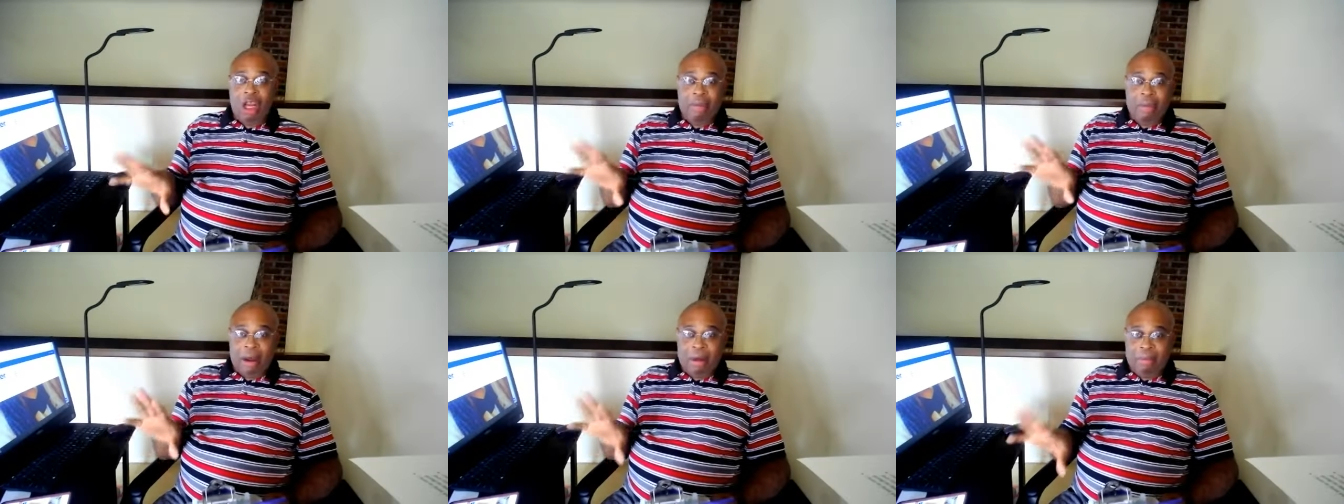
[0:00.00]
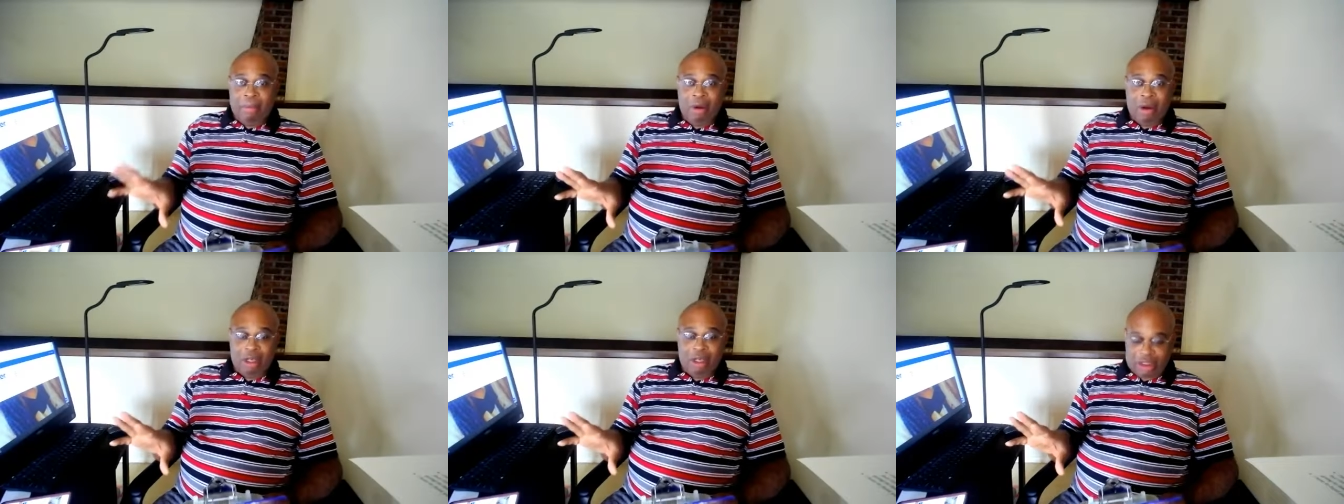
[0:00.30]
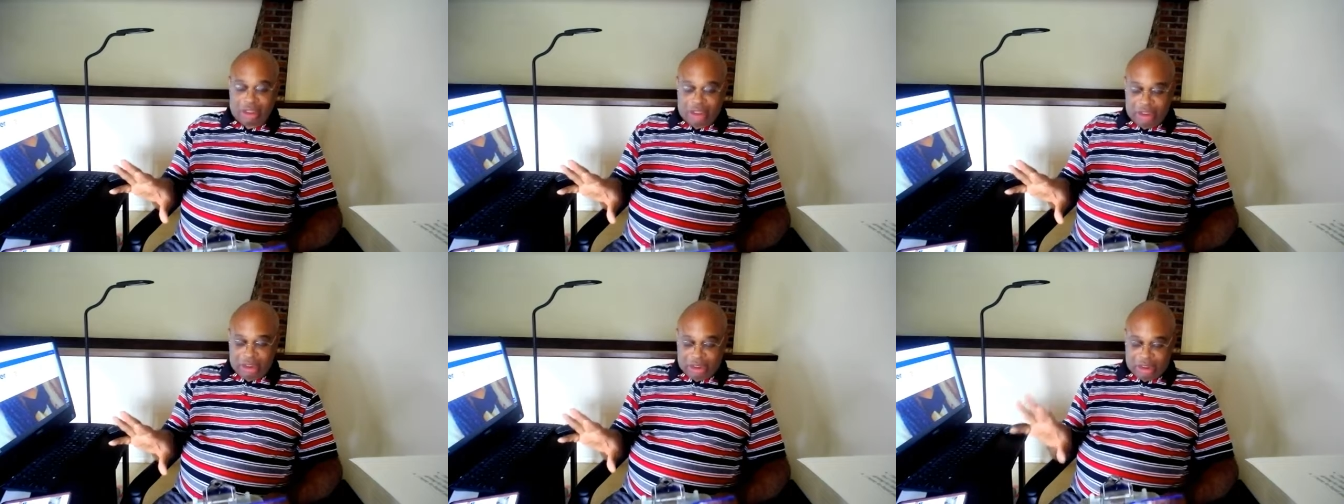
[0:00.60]
of my
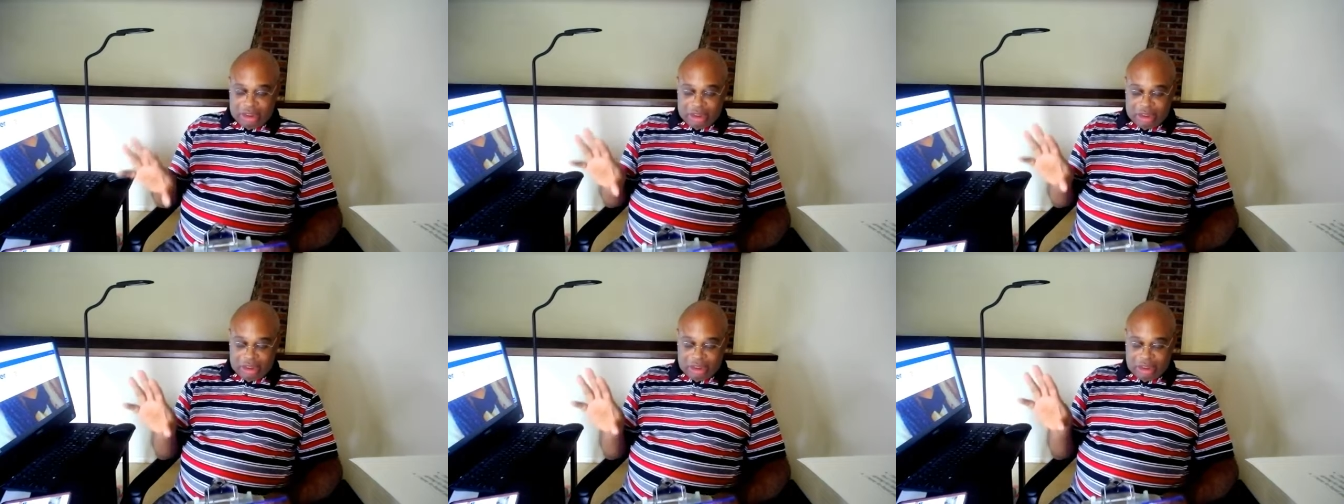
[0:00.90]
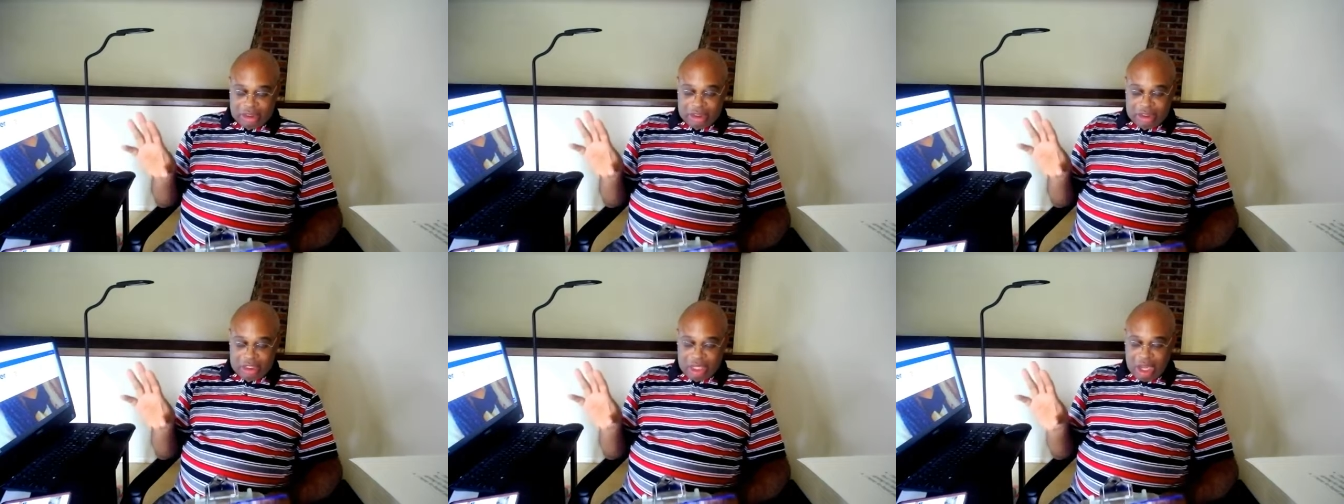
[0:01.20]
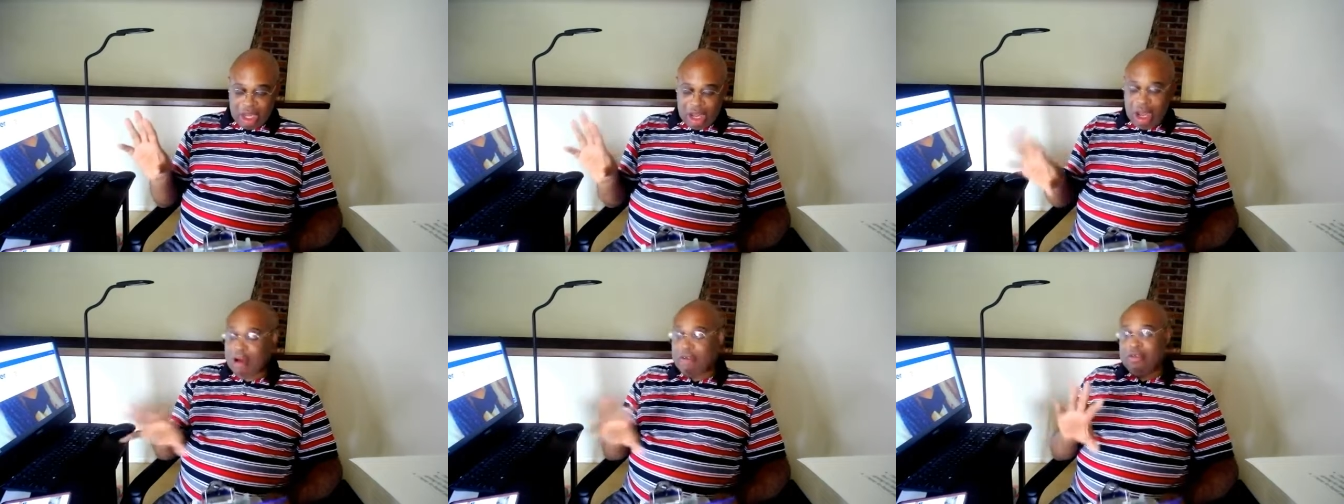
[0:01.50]
books
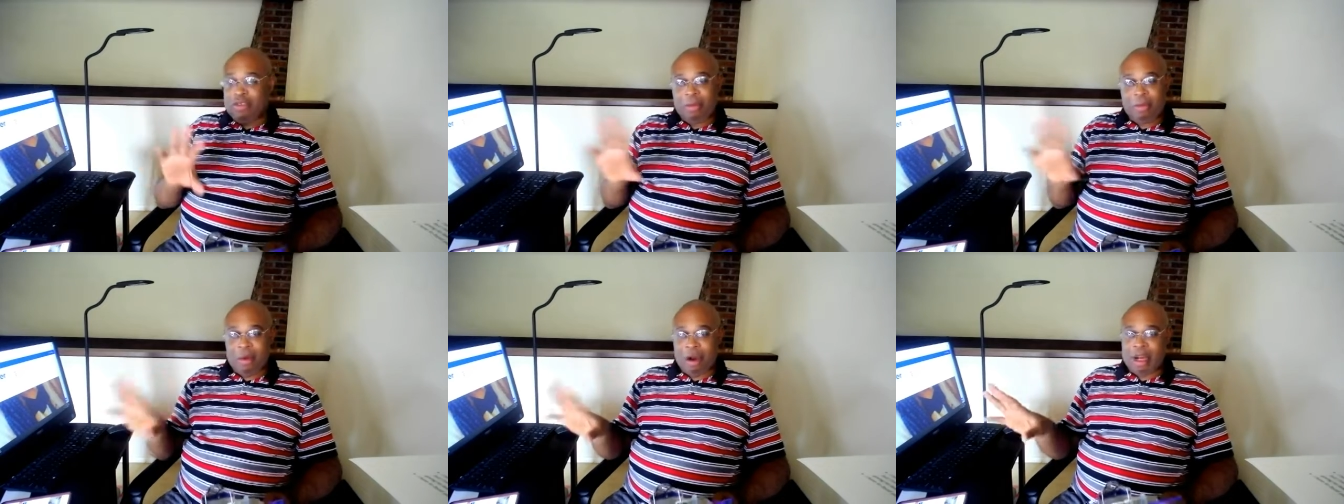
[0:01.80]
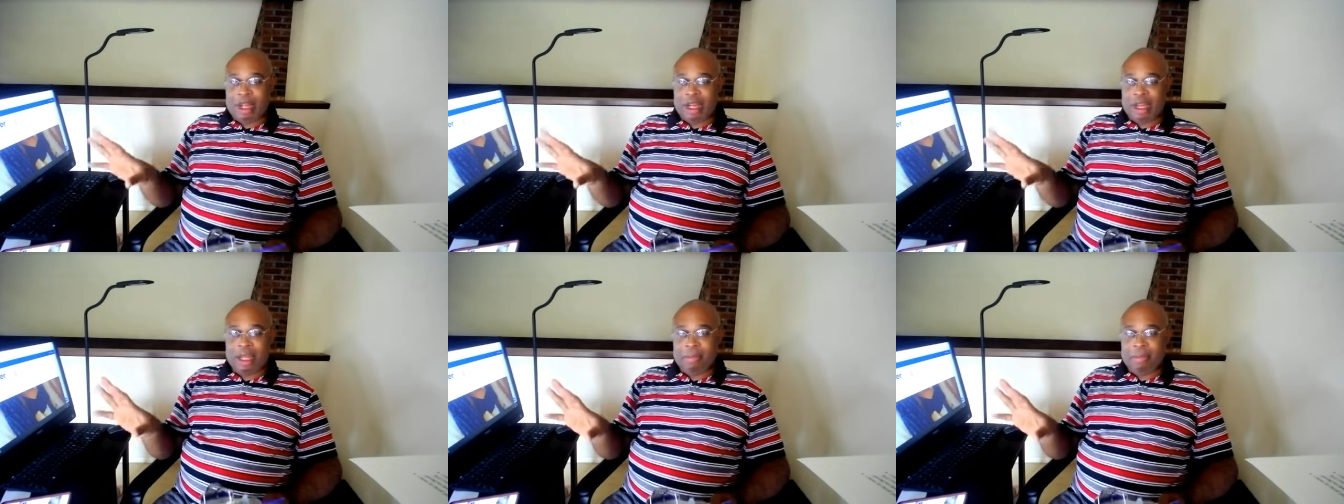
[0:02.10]
off the market.